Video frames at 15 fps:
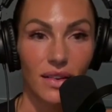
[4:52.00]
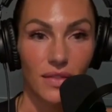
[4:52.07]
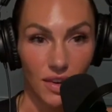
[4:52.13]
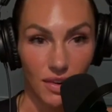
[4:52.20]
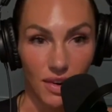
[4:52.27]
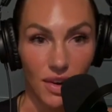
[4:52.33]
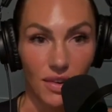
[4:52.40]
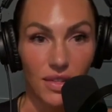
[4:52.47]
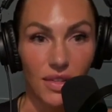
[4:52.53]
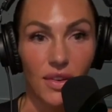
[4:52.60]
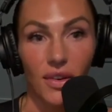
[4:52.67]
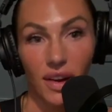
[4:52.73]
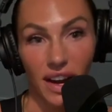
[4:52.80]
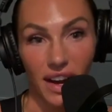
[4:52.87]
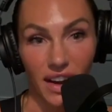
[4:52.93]
for growth
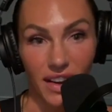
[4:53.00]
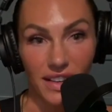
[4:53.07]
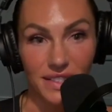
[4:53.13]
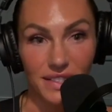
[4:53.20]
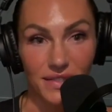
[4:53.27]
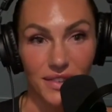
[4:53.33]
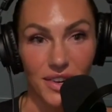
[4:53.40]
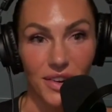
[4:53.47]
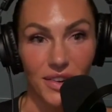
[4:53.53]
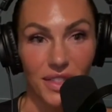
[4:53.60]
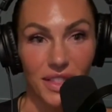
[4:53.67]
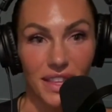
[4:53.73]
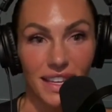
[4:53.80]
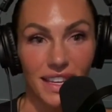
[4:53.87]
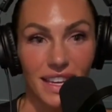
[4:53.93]
or areas of growth.
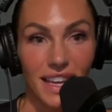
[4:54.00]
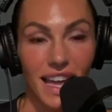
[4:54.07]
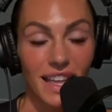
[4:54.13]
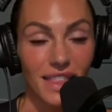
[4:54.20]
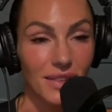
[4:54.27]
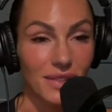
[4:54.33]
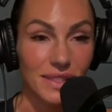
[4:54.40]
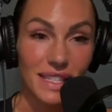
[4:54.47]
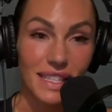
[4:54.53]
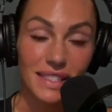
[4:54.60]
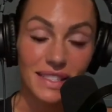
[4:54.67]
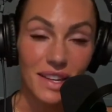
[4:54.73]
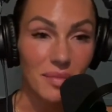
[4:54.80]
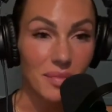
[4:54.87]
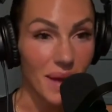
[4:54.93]
And those
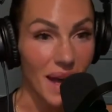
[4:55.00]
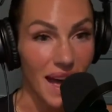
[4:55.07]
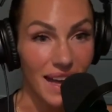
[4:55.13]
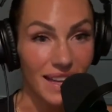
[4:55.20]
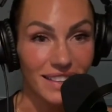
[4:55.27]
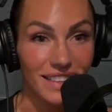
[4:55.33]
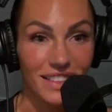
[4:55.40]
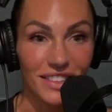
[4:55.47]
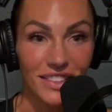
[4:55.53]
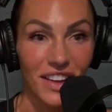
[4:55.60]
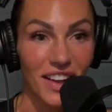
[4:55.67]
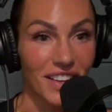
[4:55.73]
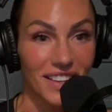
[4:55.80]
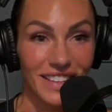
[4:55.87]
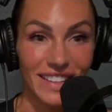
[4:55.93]
things aren't bad. They're
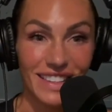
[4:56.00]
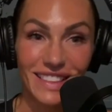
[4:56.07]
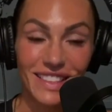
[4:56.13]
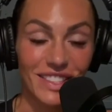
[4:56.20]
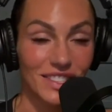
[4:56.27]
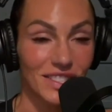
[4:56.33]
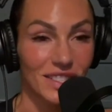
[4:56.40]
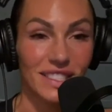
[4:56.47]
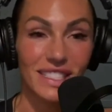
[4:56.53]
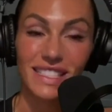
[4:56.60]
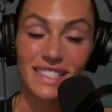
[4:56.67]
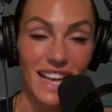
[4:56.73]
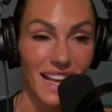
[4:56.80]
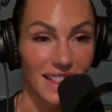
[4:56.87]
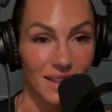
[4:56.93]
not good. They're just
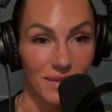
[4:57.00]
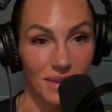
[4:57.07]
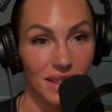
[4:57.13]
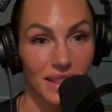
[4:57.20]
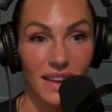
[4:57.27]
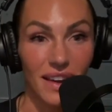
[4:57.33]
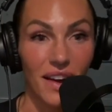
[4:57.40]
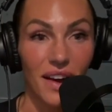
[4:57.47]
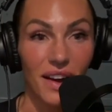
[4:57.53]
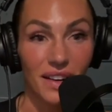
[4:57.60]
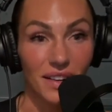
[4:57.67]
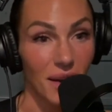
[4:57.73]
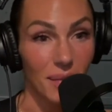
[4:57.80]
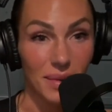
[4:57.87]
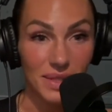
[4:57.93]
exactly what they are,
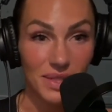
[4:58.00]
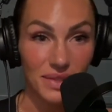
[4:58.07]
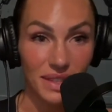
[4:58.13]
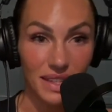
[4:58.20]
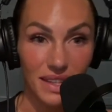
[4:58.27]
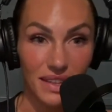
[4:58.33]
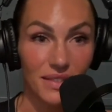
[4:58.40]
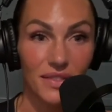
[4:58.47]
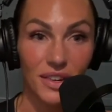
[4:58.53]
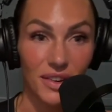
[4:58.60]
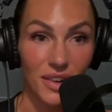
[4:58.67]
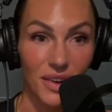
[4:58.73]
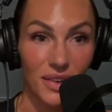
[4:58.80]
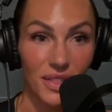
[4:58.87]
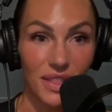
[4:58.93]
an opportunity for
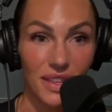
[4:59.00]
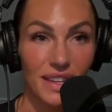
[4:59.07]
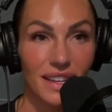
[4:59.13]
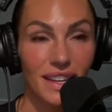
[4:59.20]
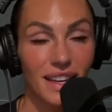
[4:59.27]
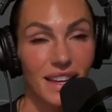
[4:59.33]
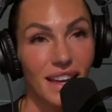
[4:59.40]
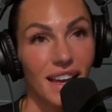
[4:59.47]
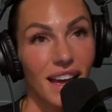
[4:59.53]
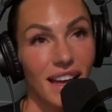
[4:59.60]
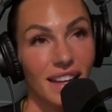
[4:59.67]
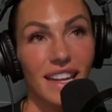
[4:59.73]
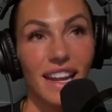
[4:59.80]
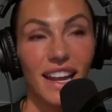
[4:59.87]
growth. an